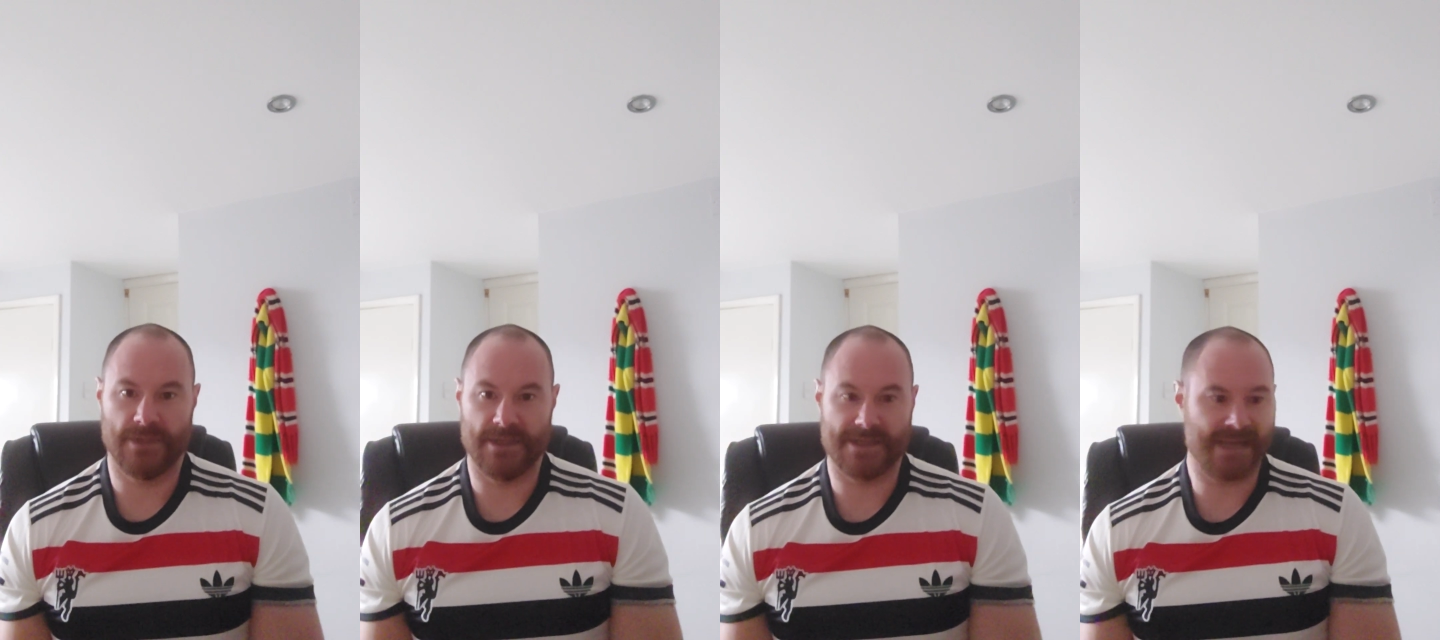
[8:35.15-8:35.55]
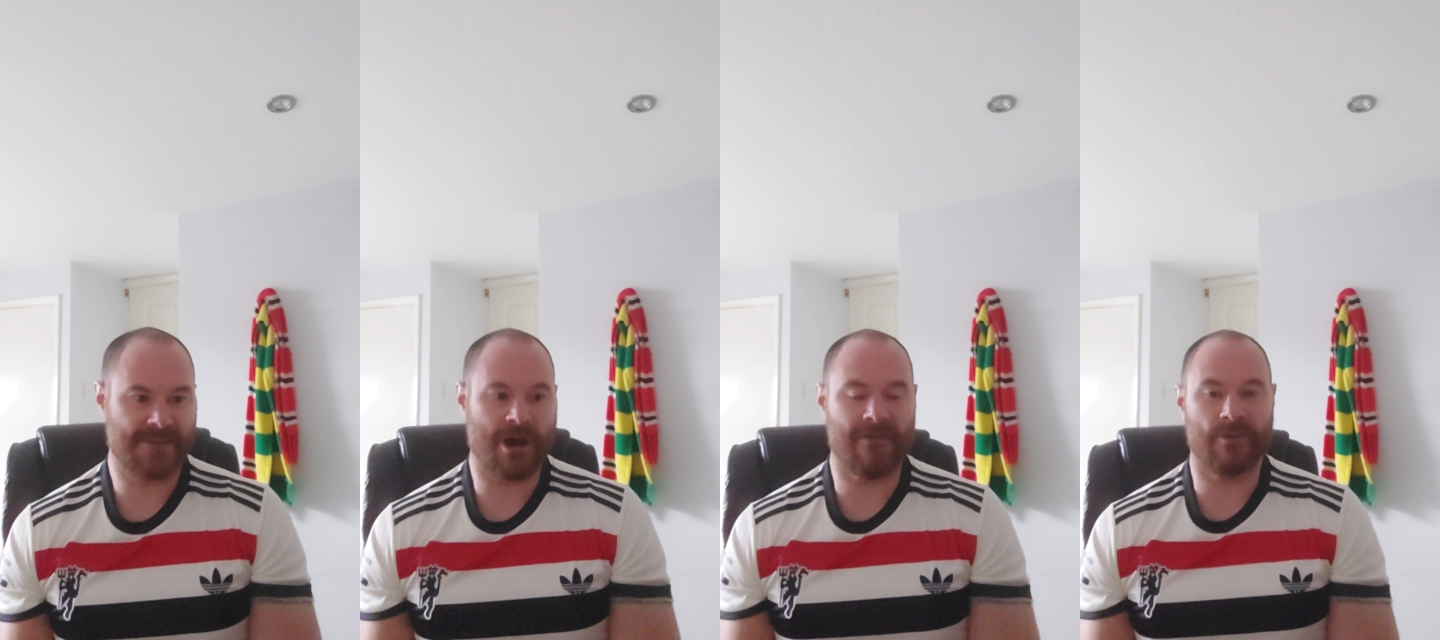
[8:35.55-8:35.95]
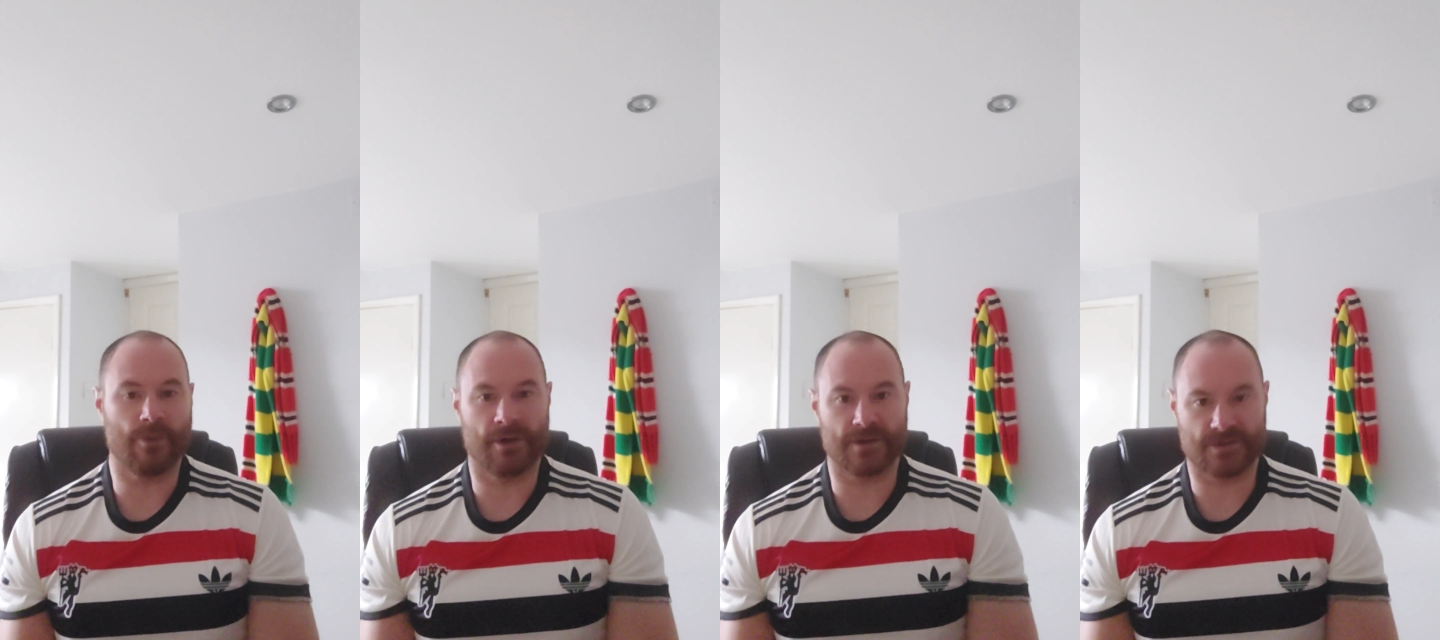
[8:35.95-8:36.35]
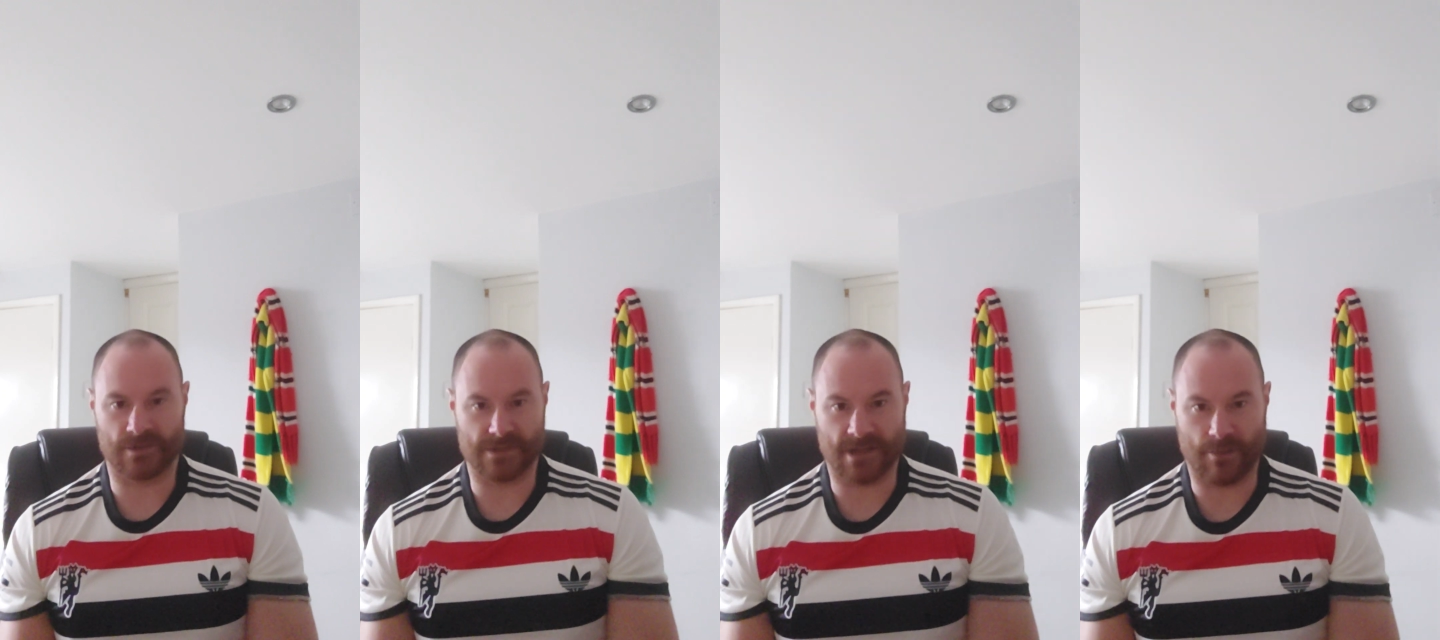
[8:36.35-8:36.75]
You take him out of it, we're not going to
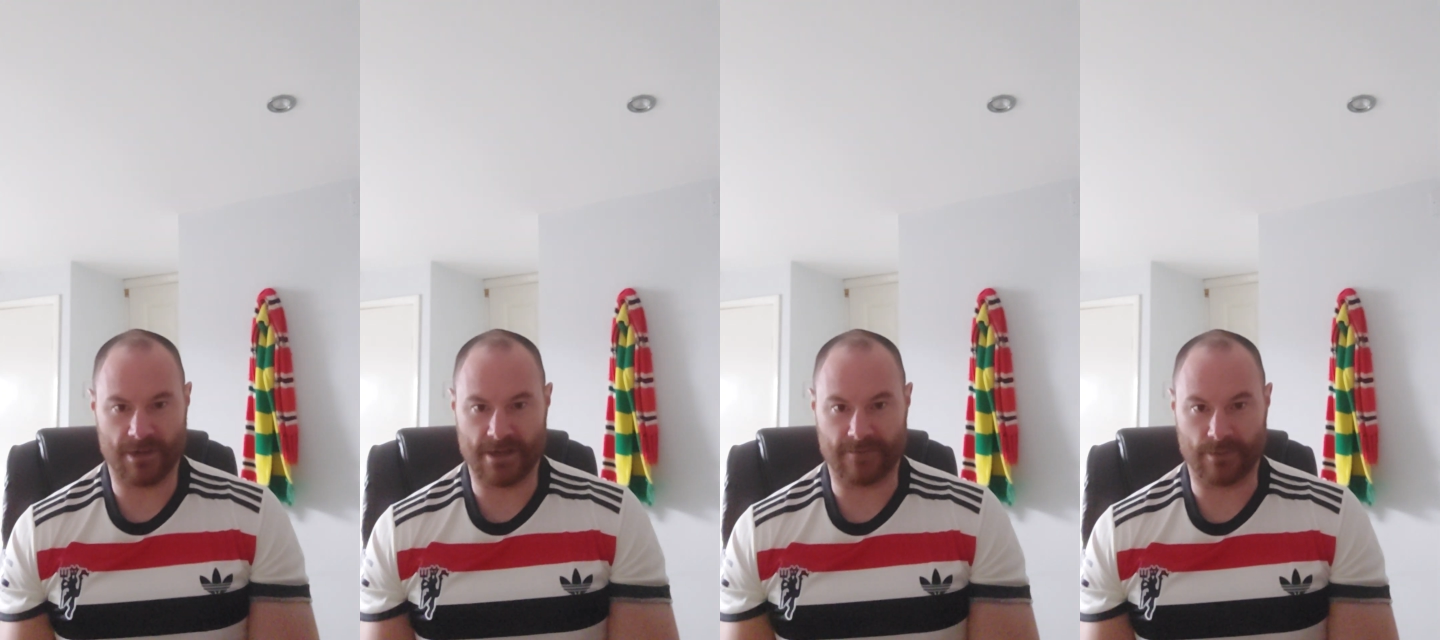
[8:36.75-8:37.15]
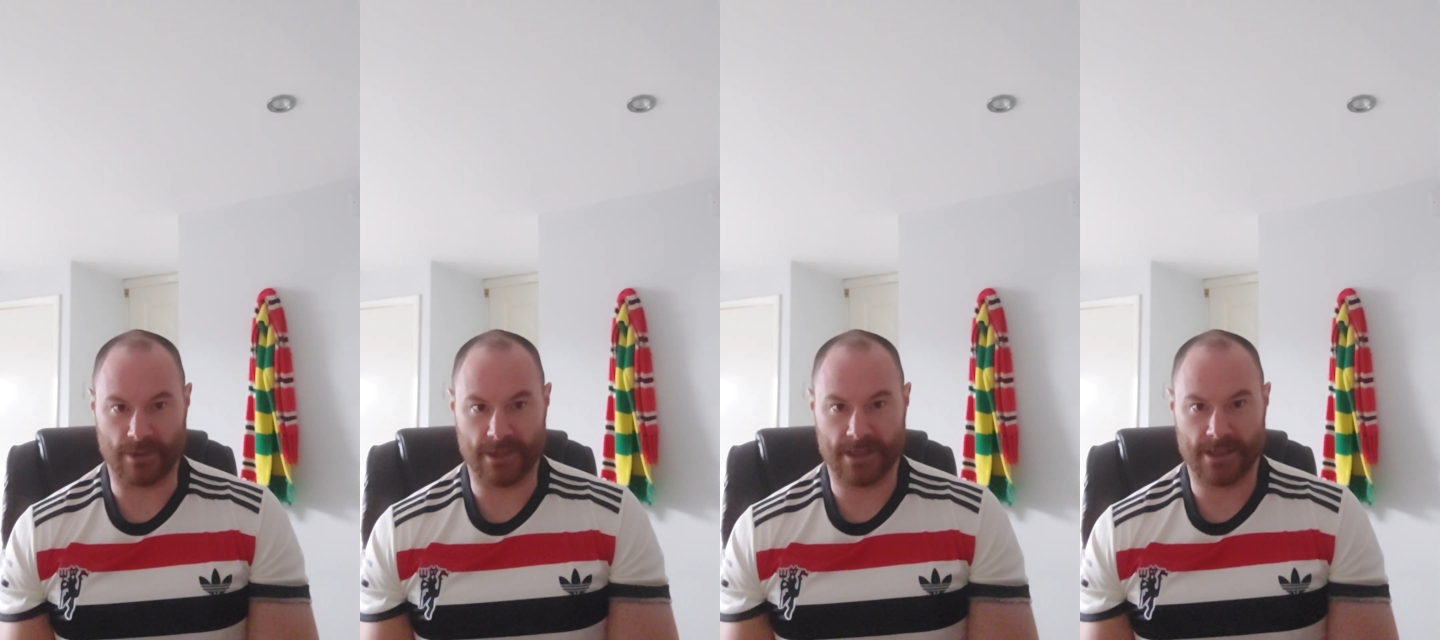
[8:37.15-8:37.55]
suddenly start winning every week.